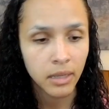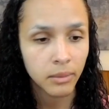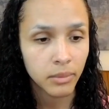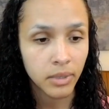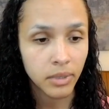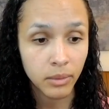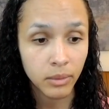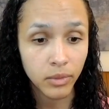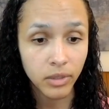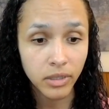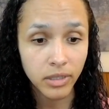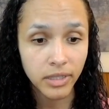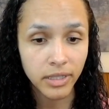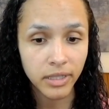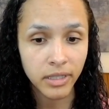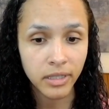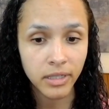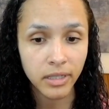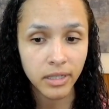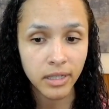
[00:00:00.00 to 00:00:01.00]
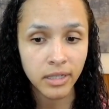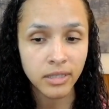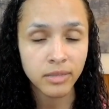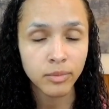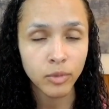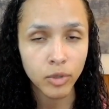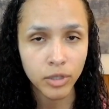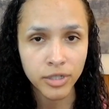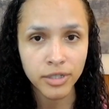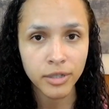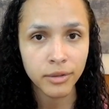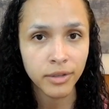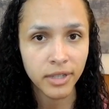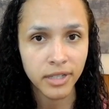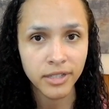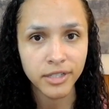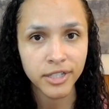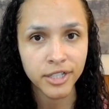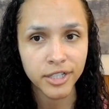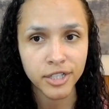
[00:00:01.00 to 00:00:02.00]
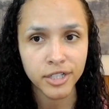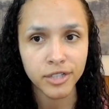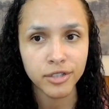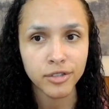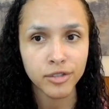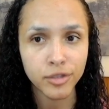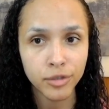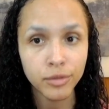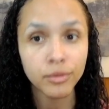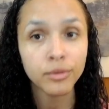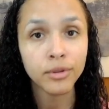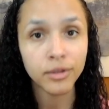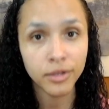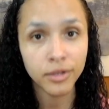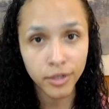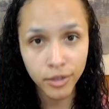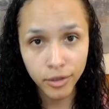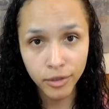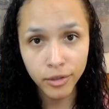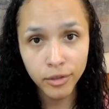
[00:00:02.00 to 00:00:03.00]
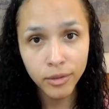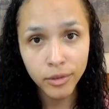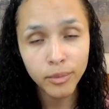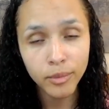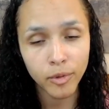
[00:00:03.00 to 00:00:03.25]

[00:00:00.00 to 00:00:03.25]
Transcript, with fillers: But I'm really it's more so the addiction to the new,